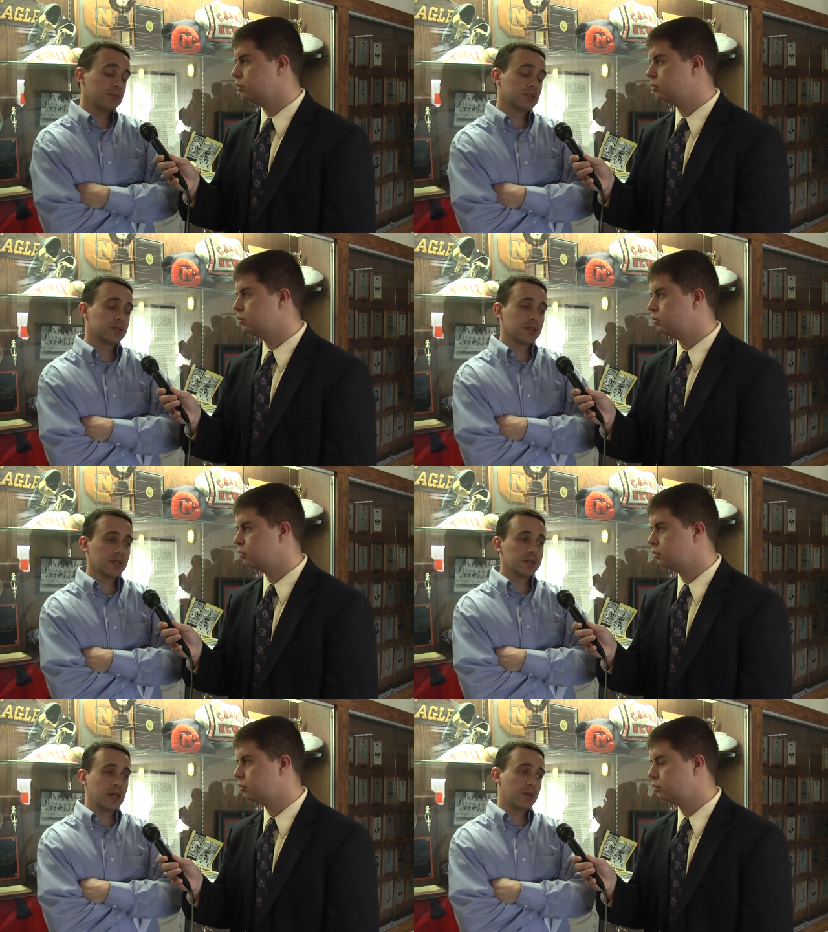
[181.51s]
Speaker 1: it's
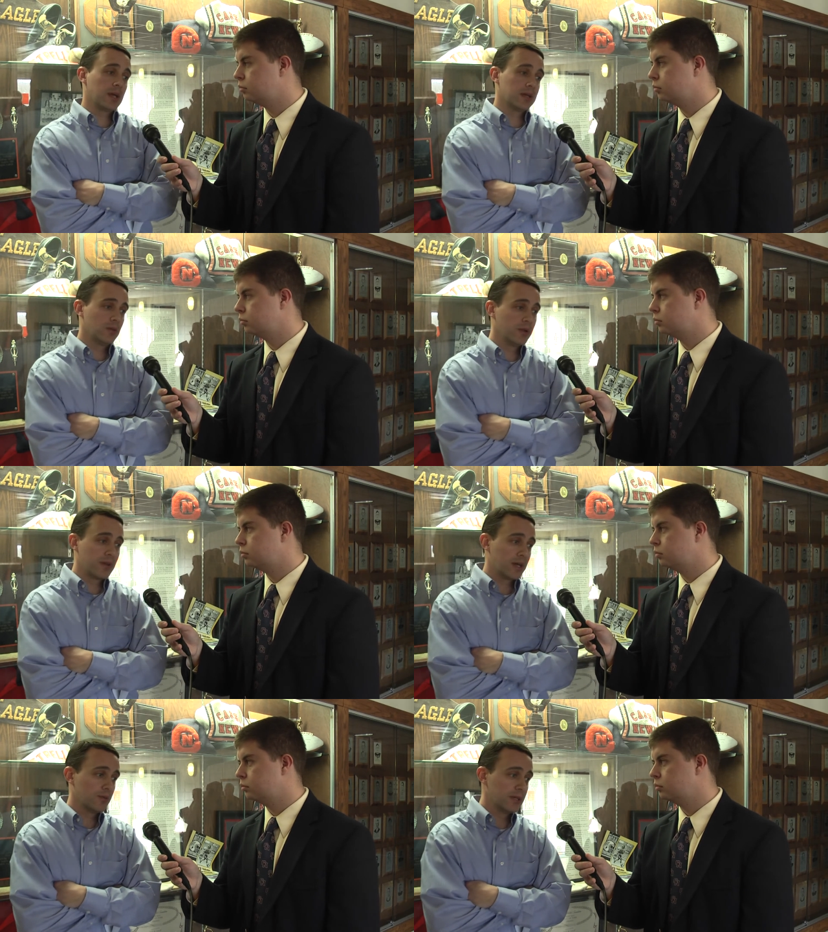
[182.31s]
uh, now we got we've
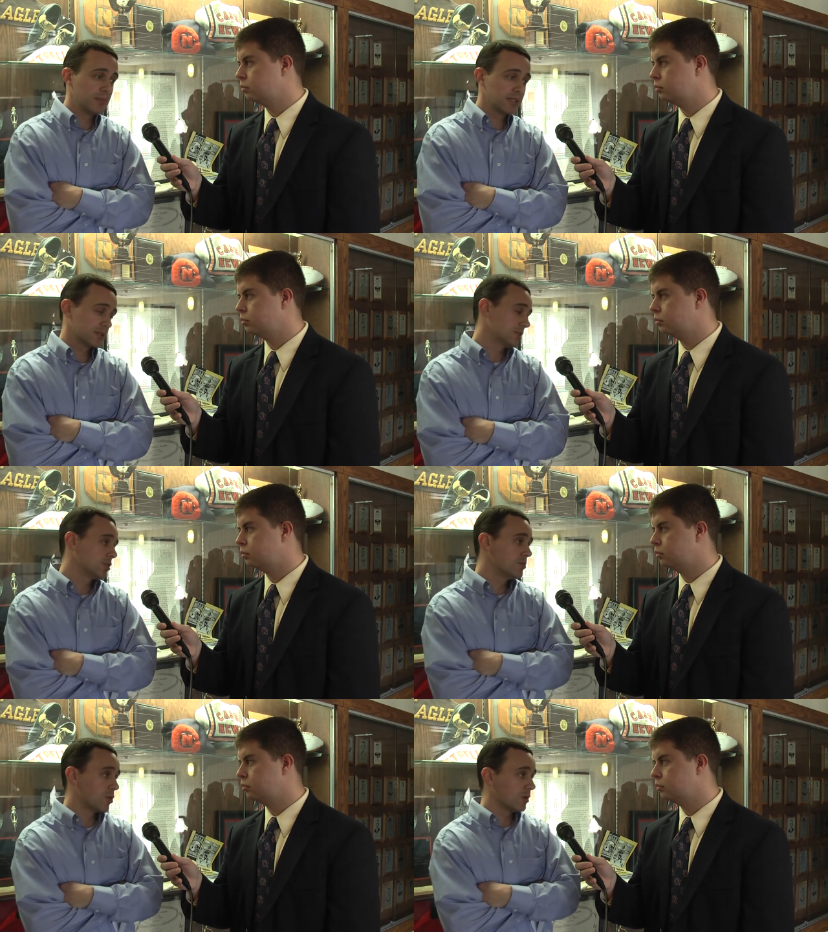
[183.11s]
got to win basically
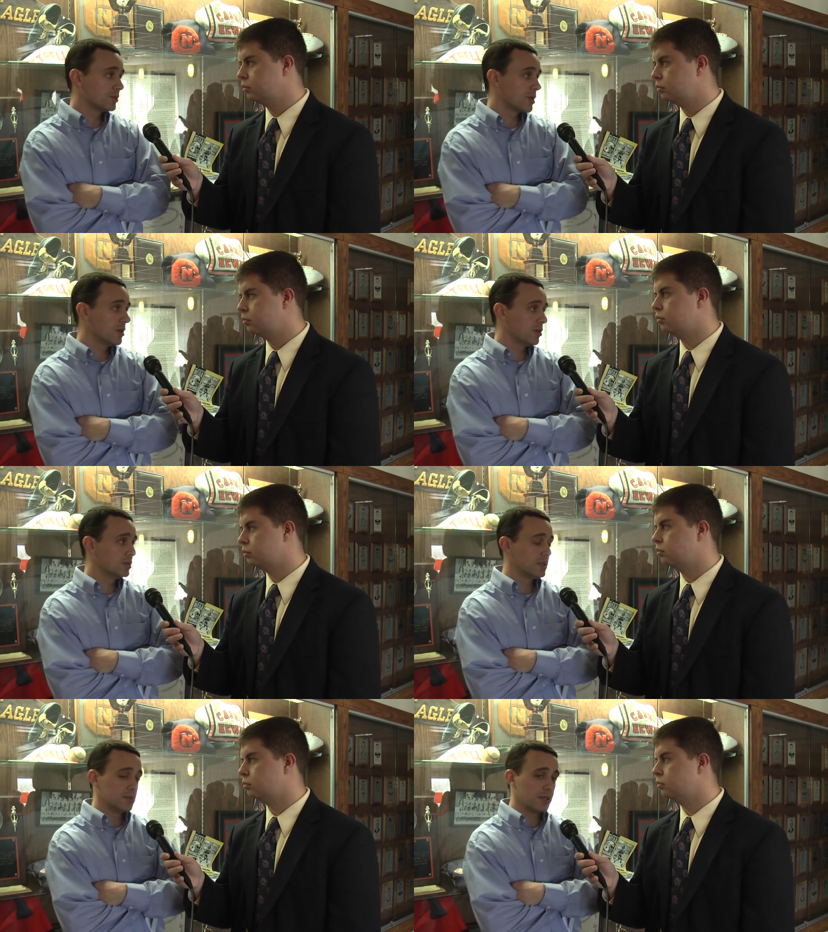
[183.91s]
two more on the
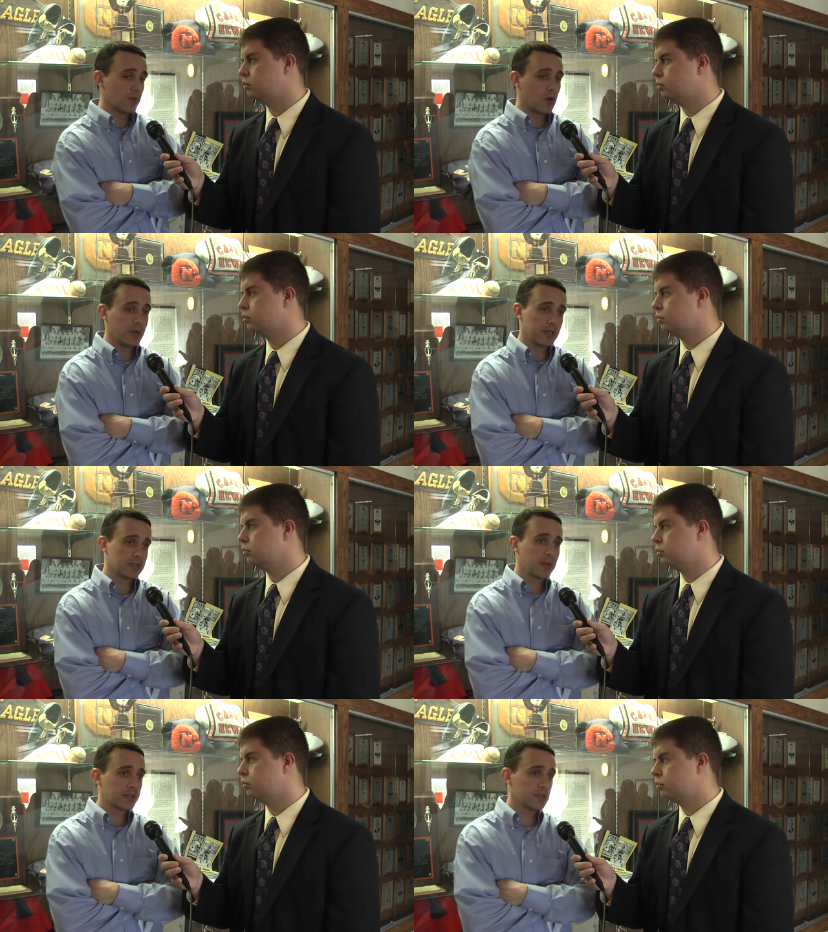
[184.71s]
road than, than what we had
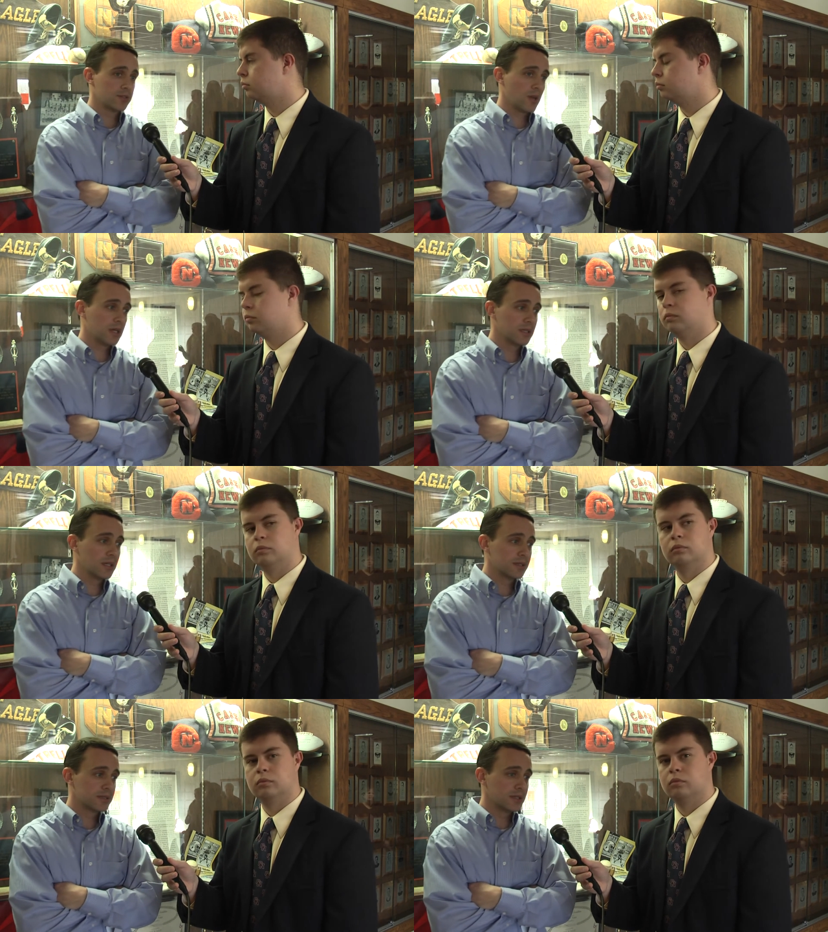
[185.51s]
expected to try and
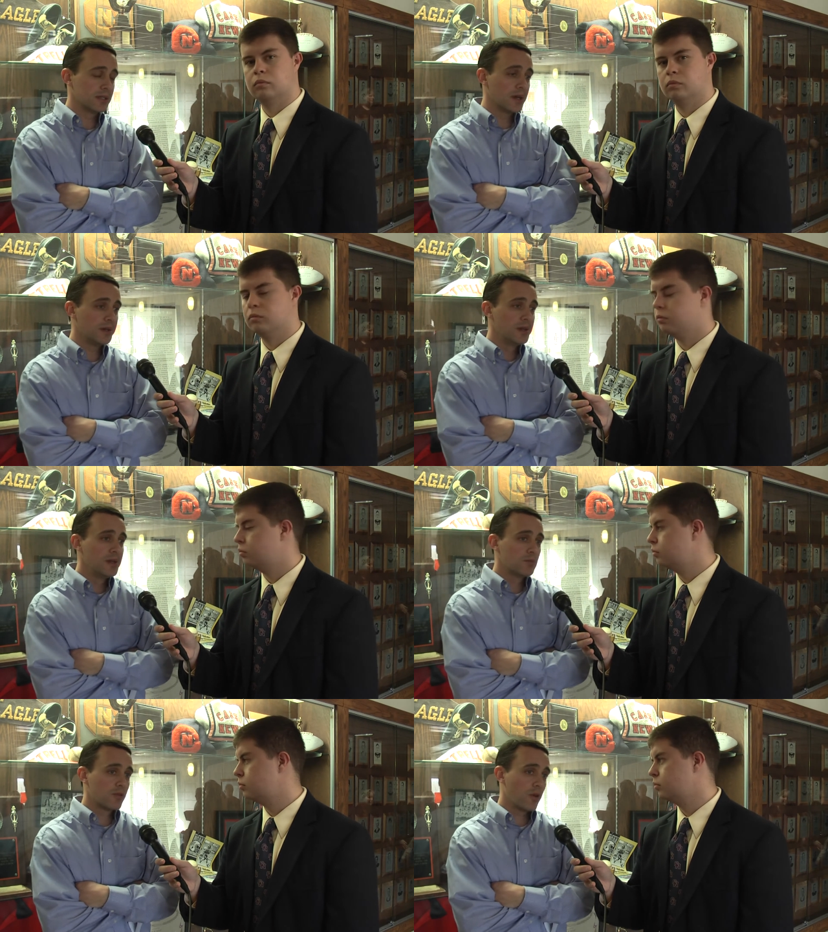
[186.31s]
get. And uh,
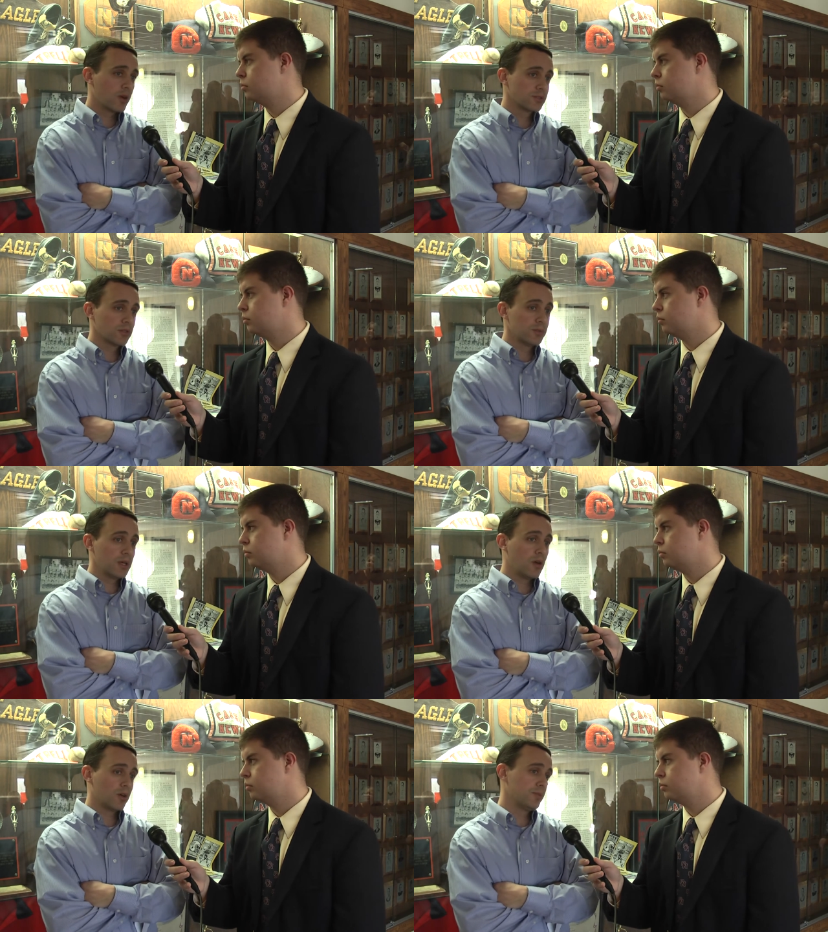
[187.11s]
Brevard's going to be
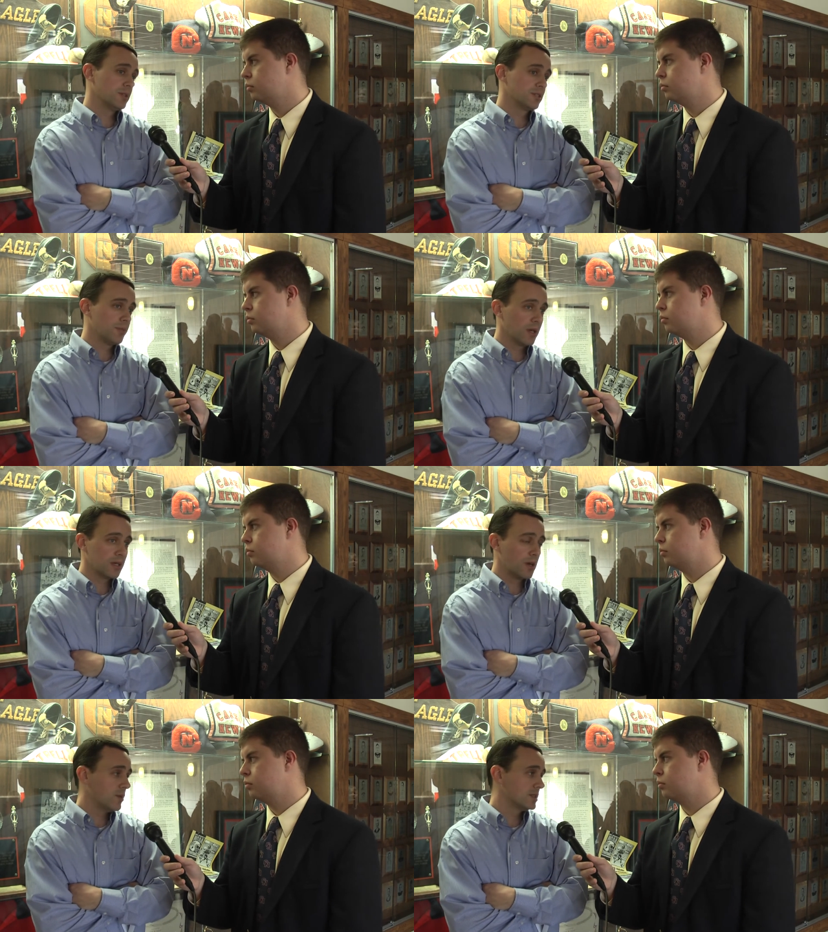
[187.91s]
a hard place to play;
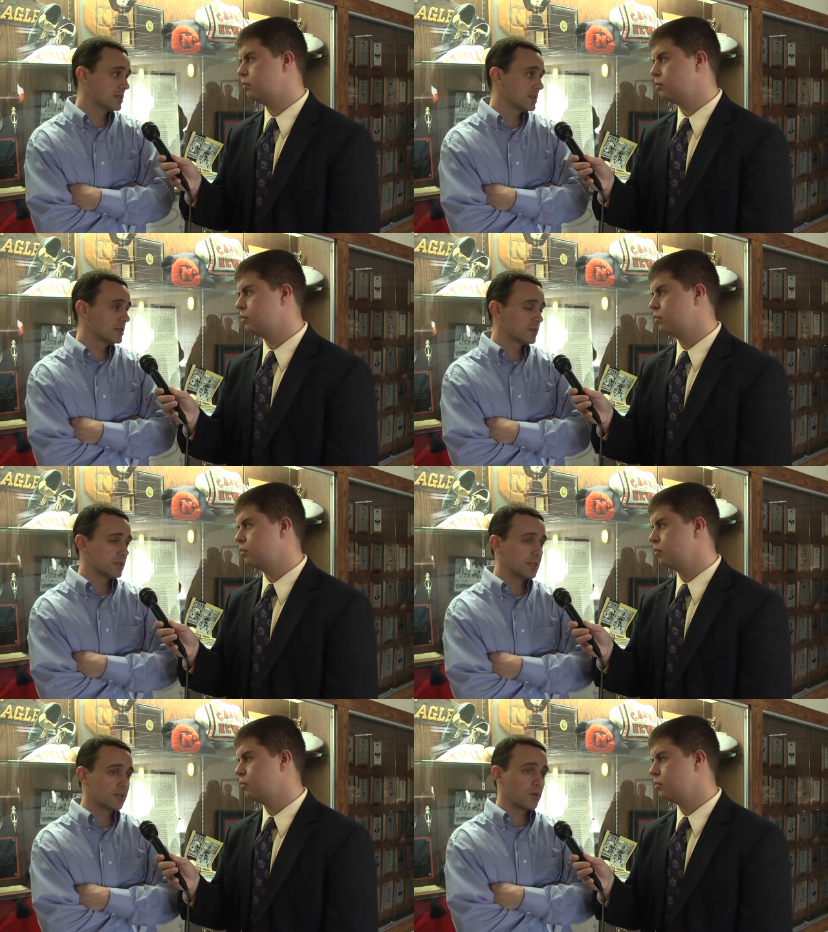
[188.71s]
it always is.
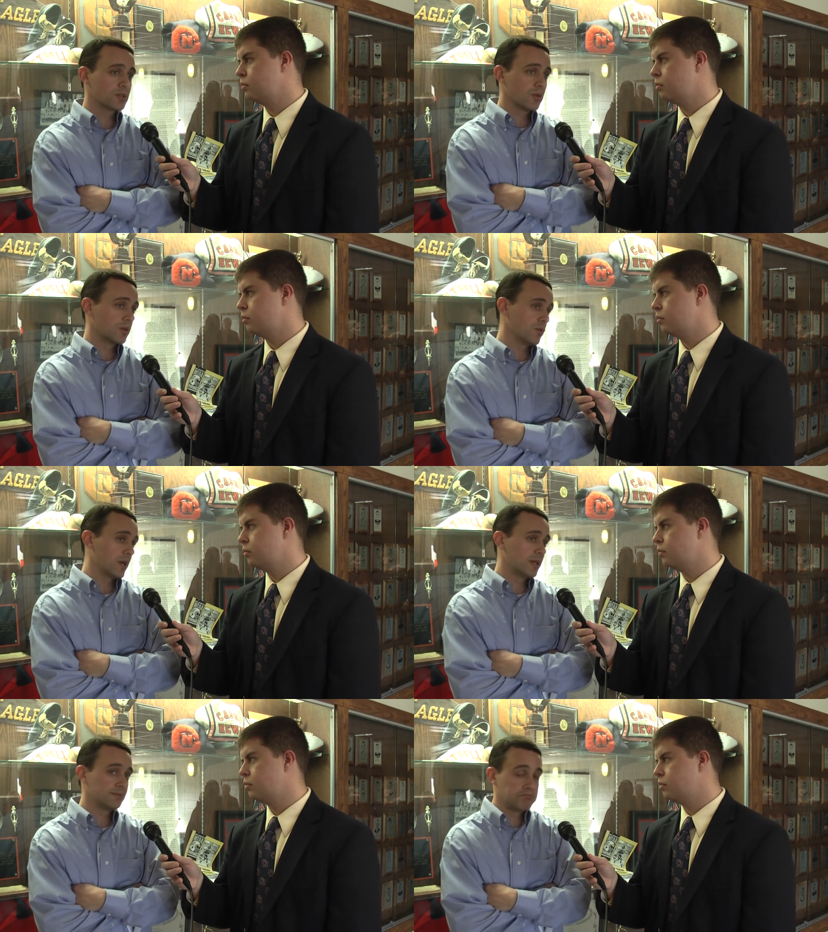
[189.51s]
And then, of course, going to
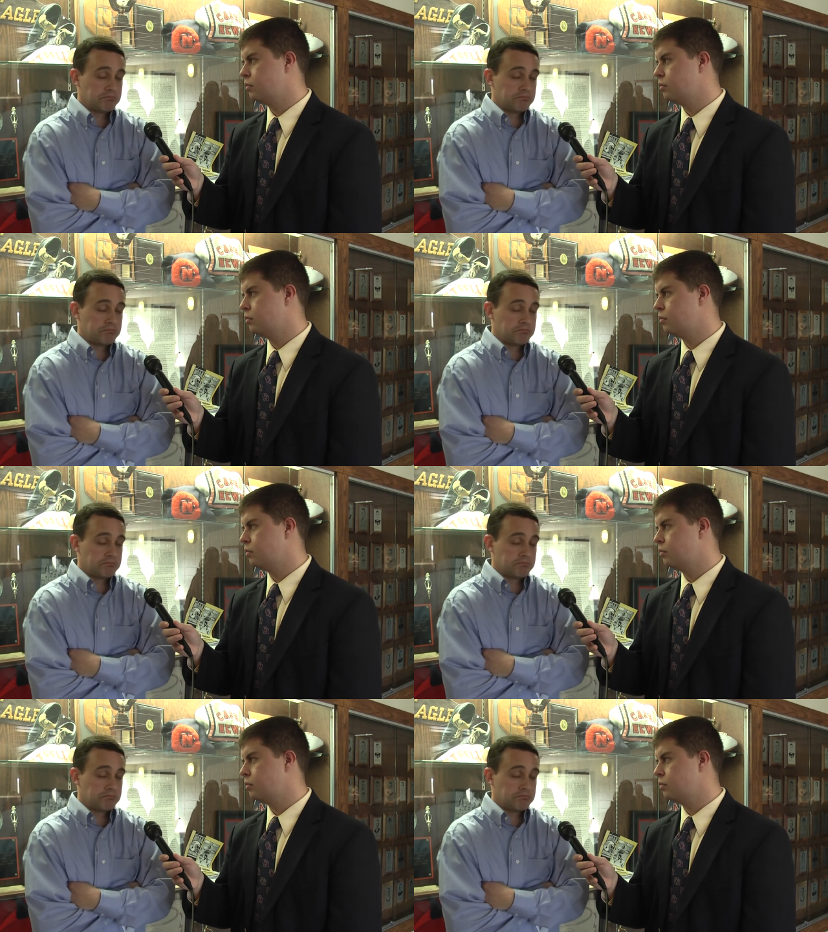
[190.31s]
Wingate.